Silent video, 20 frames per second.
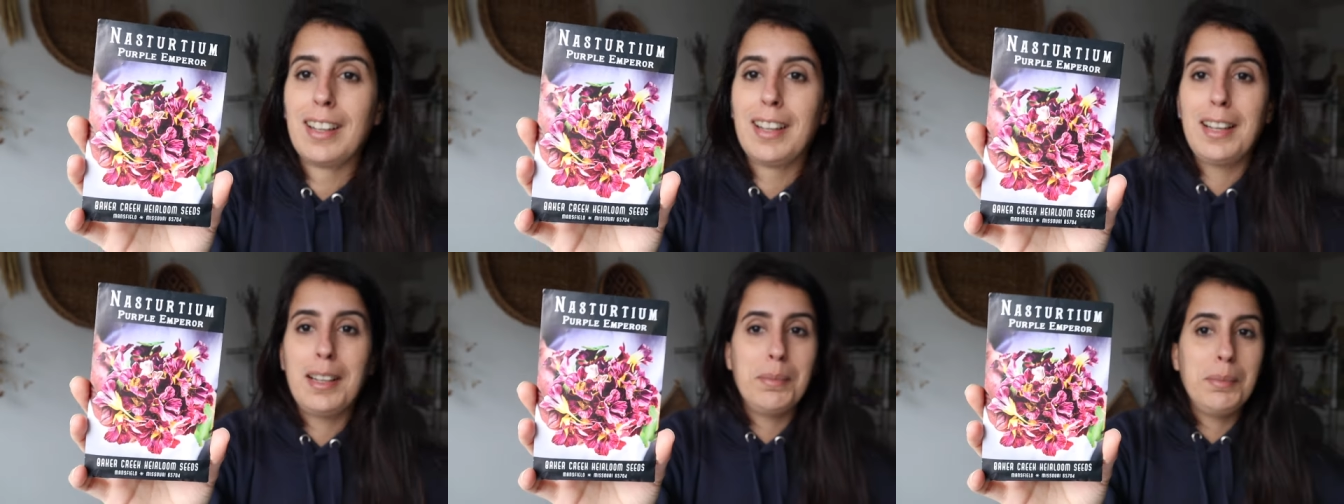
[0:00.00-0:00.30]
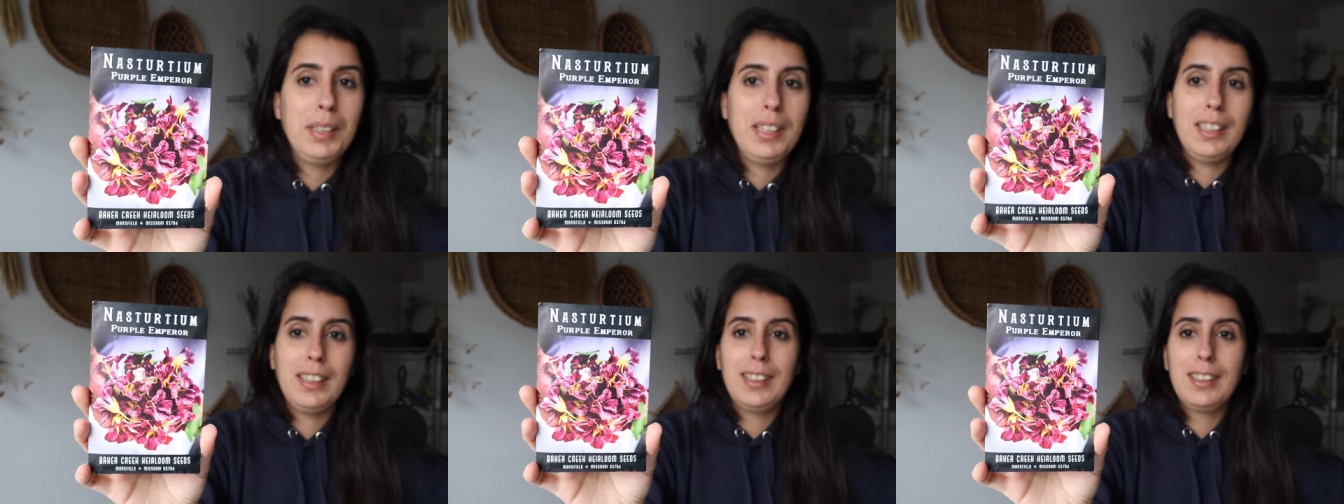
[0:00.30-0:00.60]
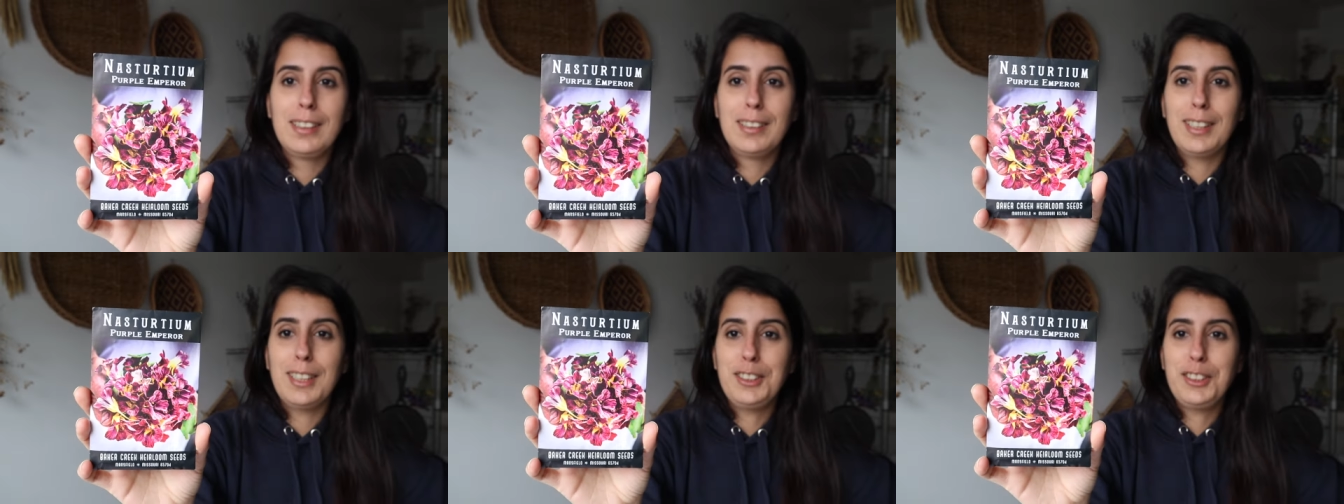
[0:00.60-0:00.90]
I mean,
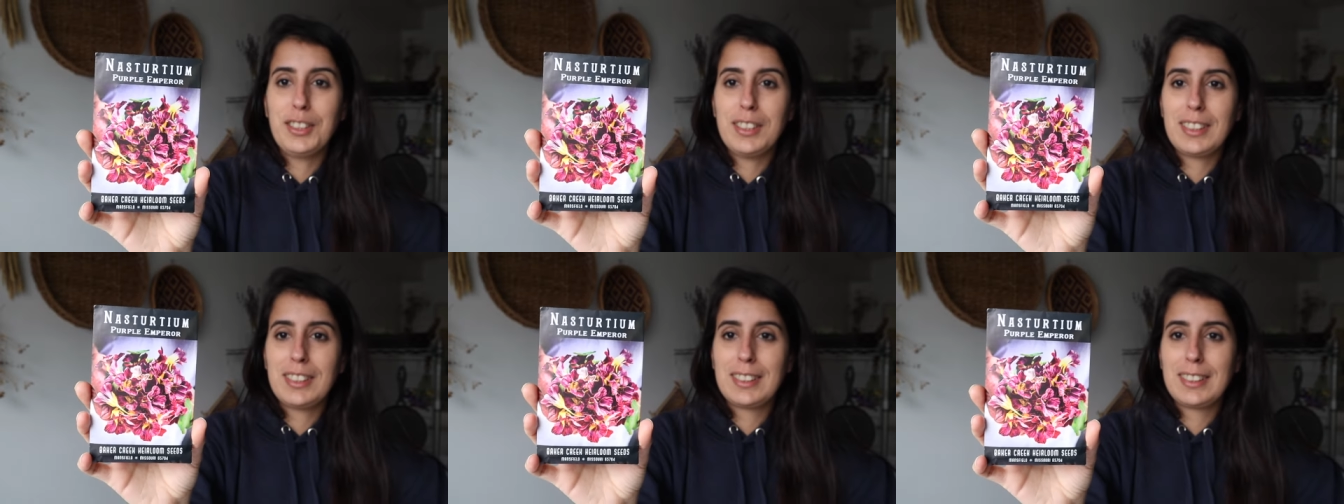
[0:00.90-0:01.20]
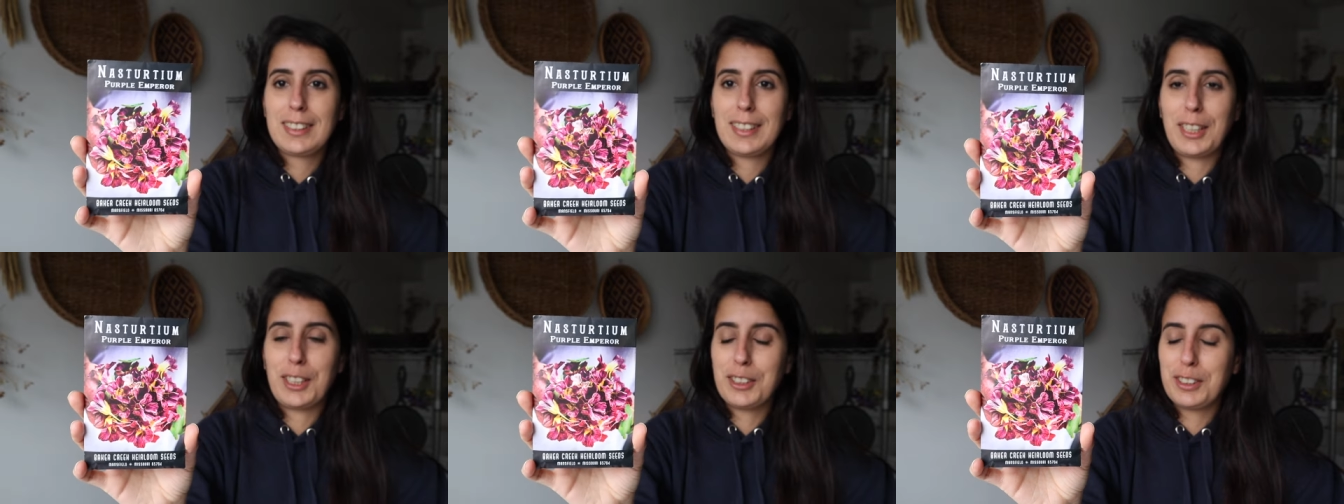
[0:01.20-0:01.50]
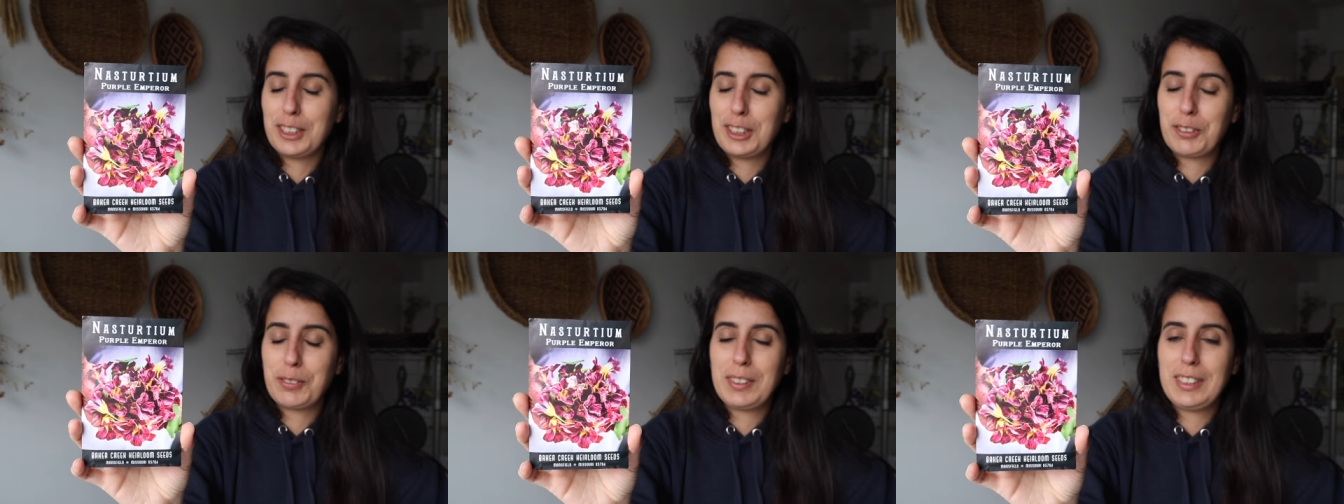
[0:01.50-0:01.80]
I just, I
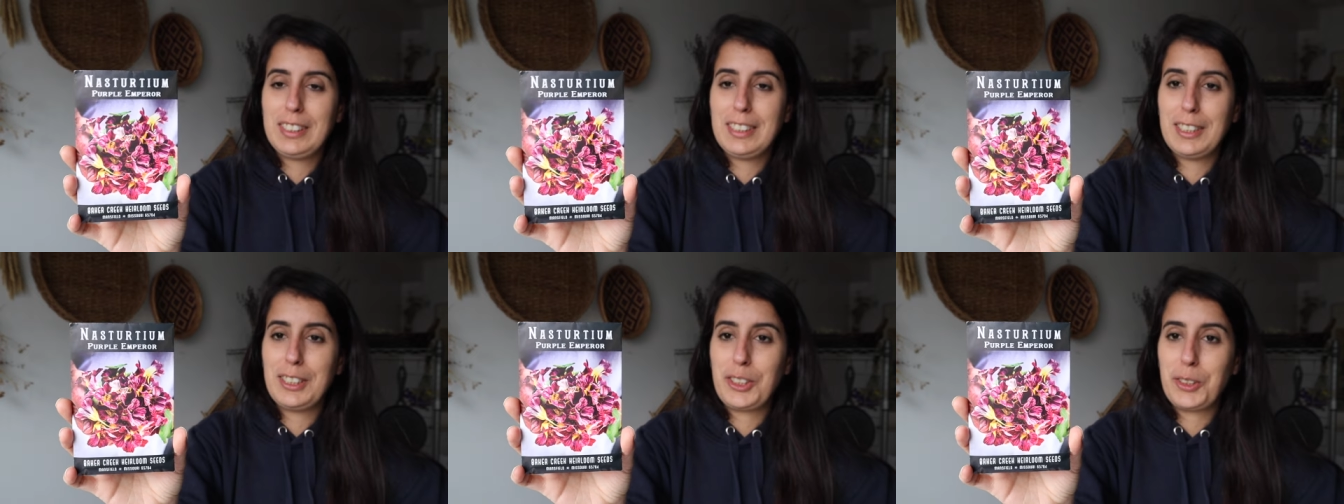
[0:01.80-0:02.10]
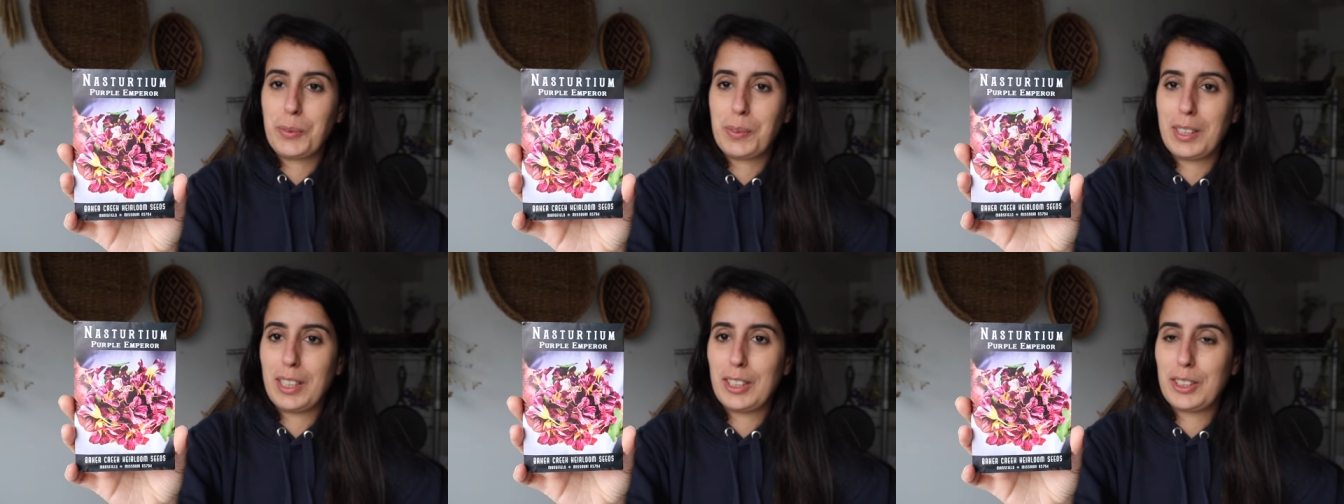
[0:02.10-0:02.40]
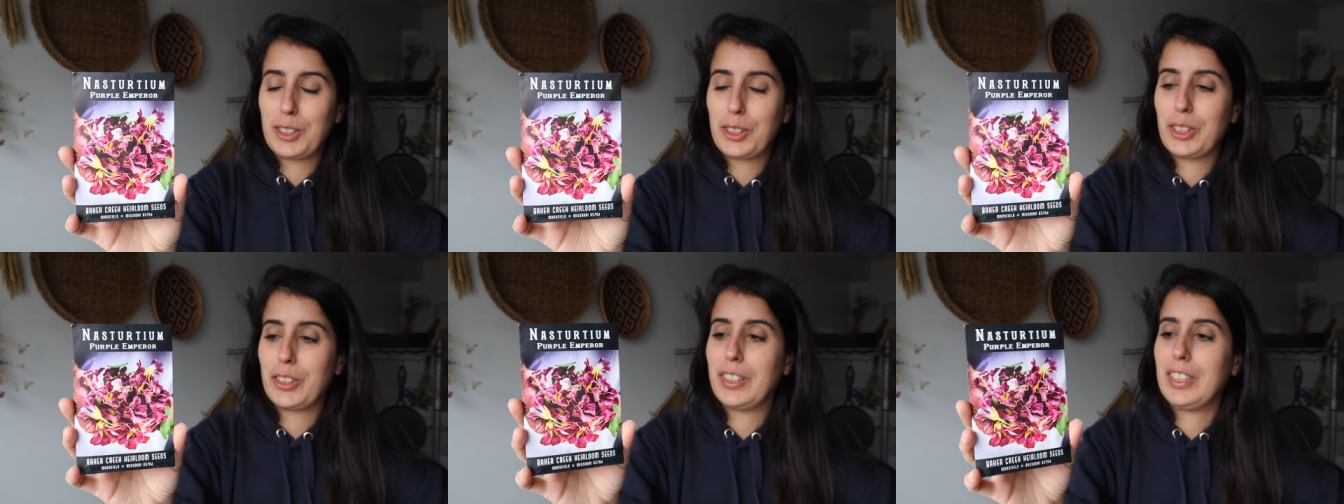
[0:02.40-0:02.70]
couldn't resist when I
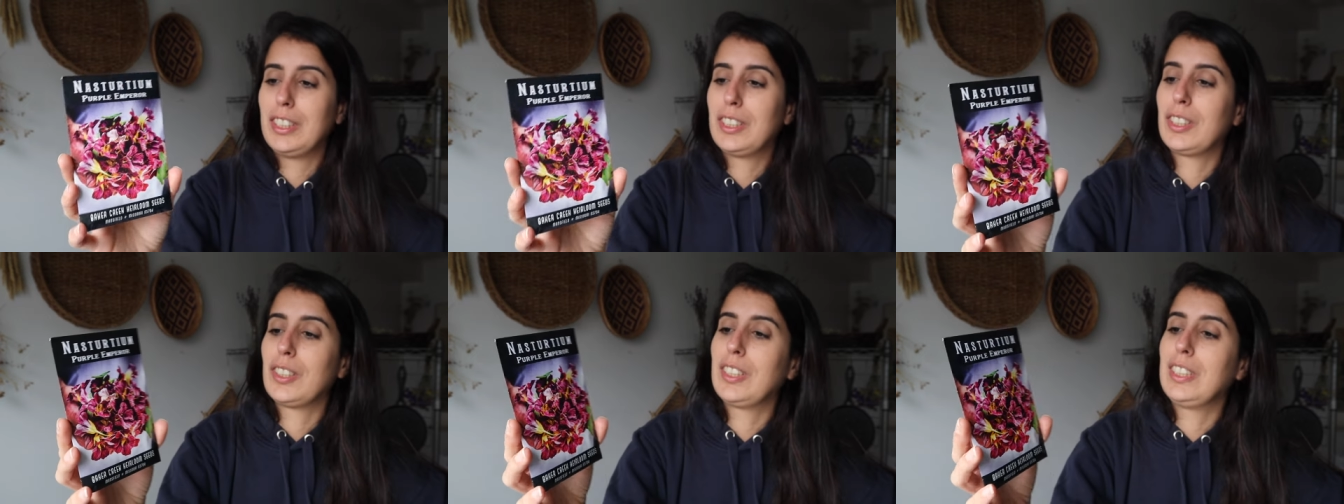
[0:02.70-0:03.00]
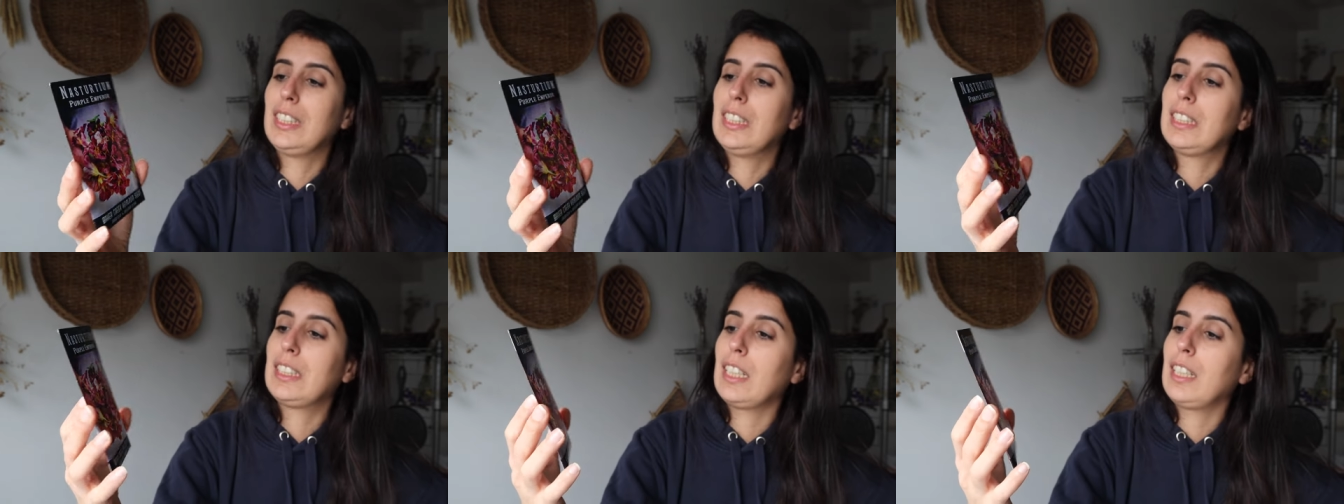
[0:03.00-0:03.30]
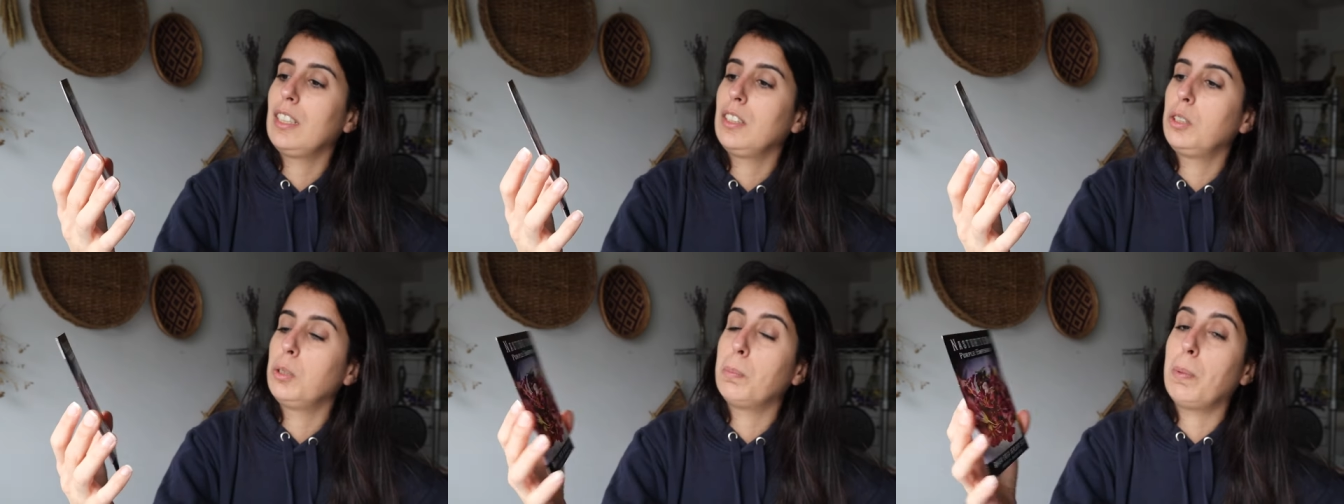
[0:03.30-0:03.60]
saw it, so I
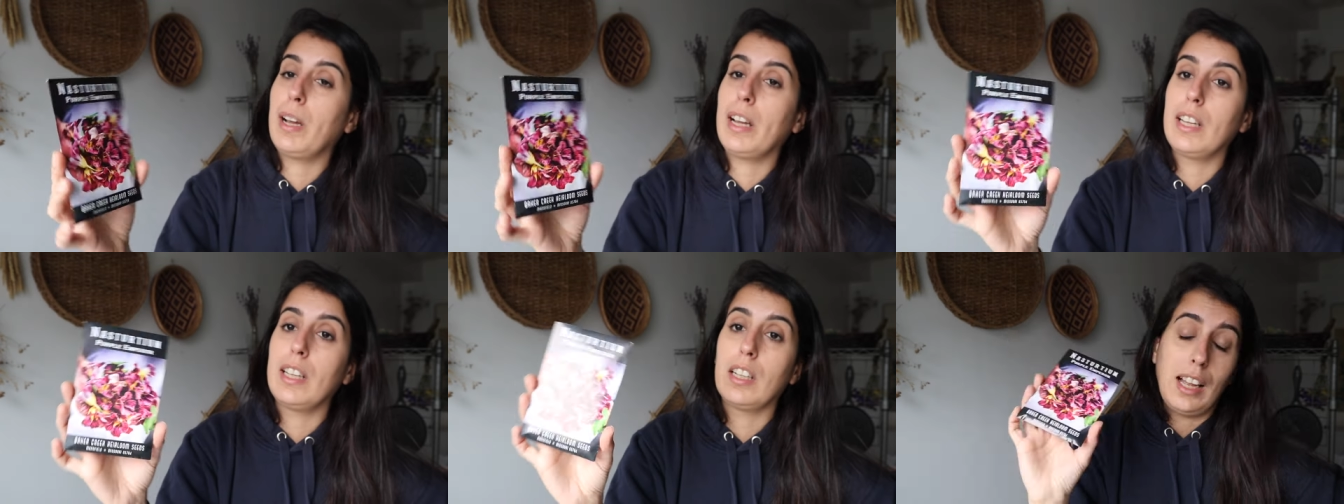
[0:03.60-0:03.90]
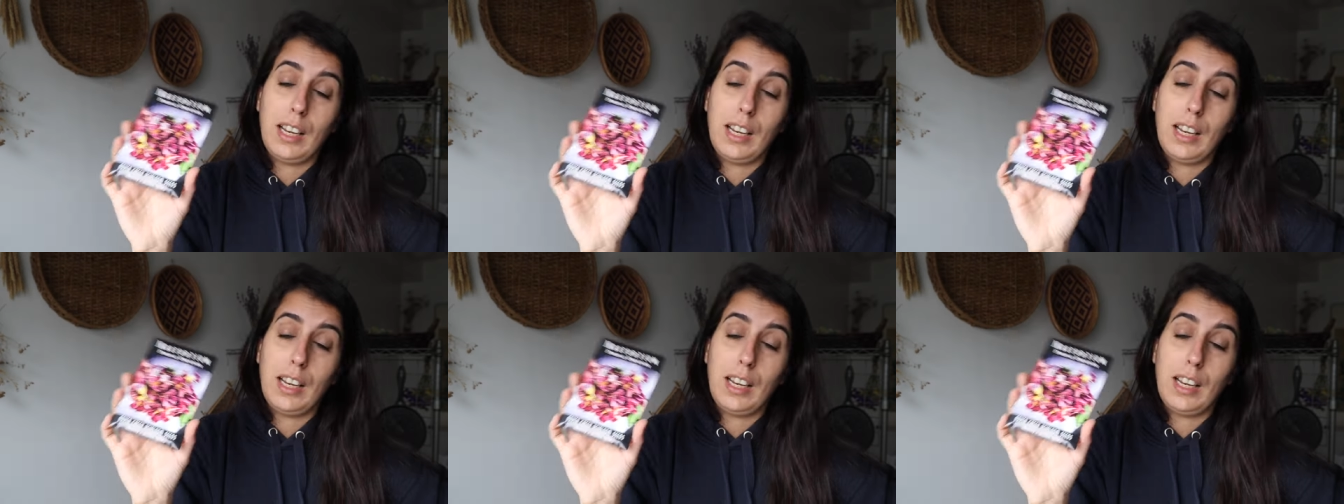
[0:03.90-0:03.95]
decided to buy it.